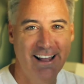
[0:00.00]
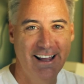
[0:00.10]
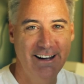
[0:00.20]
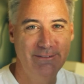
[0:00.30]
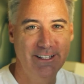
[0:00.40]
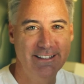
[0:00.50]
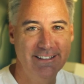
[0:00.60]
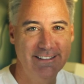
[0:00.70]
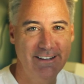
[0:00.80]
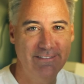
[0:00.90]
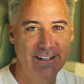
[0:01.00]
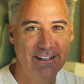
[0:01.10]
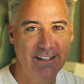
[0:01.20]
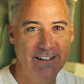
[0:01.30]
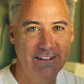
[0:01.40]
Hey everybody, this is Dave
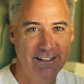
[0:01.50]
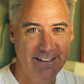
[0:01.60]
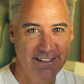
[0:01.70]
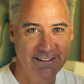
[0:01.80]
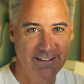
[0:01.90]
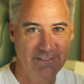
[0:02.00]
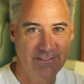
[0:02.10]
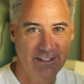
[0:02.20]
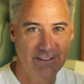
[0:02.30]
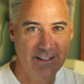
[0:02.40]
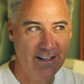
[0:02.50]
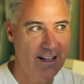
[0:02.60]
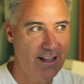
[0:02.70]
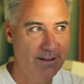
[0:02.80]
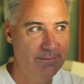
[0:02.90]
Dugdale,
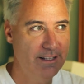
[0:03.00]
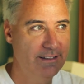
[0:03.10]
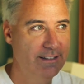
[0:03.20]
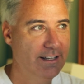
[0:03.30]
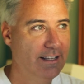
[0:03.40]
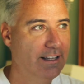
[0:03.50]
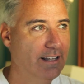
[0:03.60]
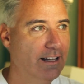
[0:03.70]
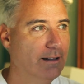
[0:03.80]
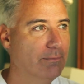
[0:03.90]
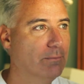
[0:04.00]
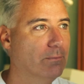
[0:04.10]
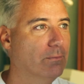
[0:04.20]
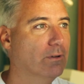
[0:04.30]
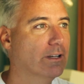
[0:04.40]
learningdslrvideo.com, and today I
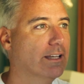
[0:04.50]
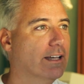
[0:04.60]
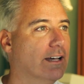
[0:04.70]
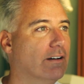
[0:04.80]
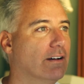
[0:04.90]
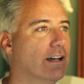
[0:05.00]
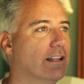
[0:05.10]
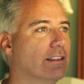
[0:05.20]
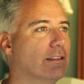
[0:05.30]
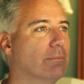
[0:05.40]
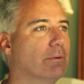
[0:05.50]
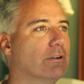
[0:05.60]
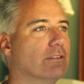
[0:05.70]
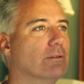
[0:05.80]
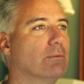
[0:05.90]
am looking out at the
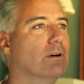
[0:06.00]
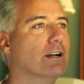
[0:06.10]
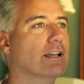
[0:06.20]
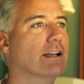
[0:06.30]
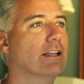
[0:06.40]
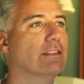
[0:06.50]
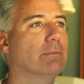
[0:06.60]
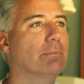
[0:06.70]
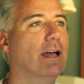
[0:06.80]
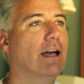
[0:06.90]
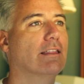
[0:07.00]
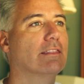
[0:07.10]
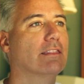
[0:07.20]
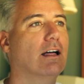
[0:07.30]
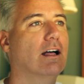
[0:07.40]
person walking at the path
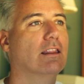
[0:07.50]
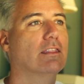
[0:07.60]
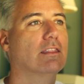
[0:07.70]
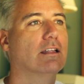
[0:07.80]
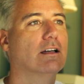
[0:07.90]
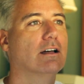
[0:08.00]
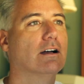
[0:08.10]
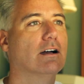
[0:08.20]
on the...